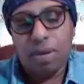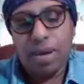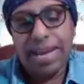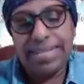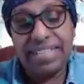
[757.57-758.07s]

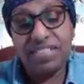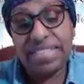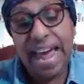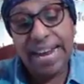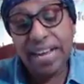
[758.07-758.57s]
It's
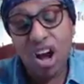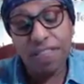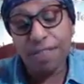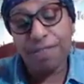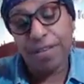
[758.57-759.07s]
designing on
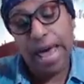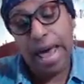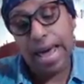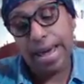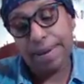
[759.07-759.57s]
the
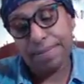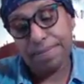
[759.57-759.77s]
fly,